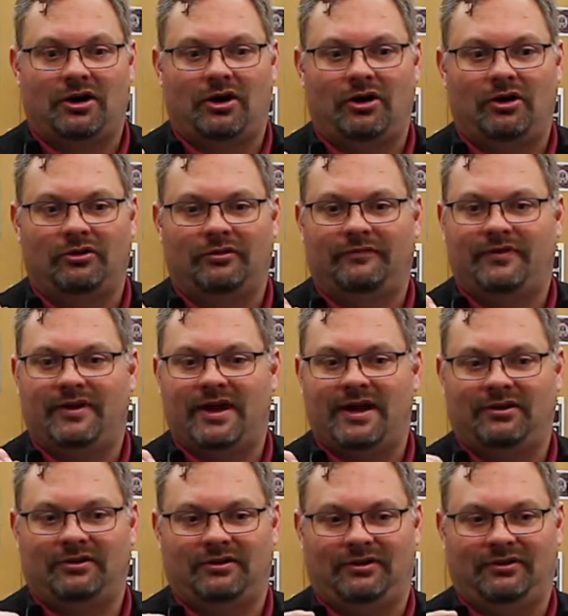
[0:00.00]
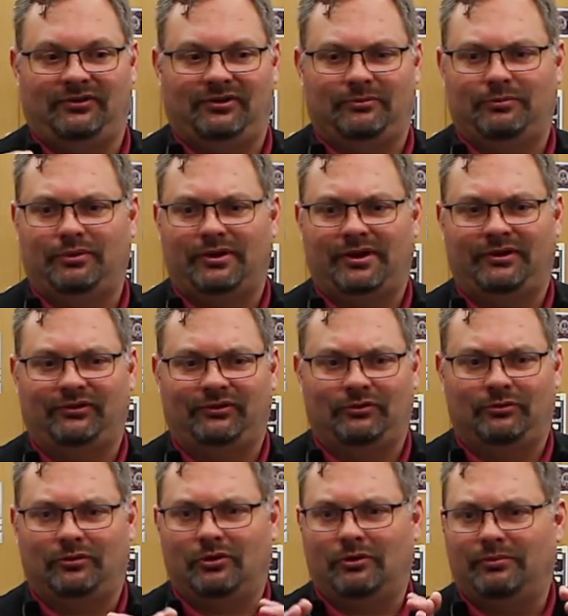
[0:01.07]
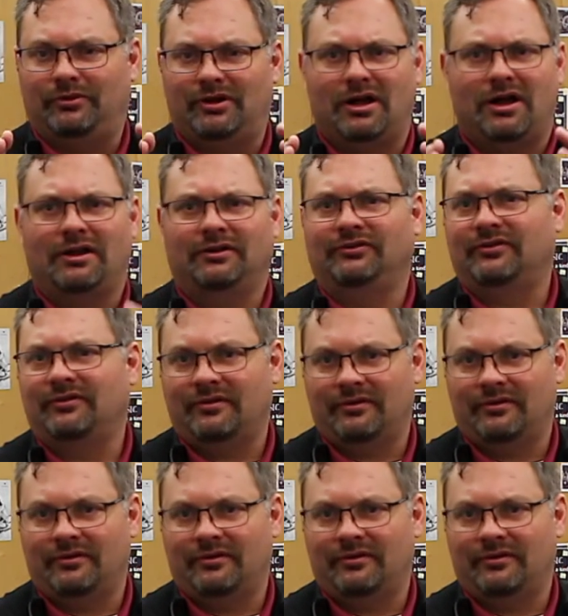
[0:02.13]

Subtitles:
all of that is in place, you go beyond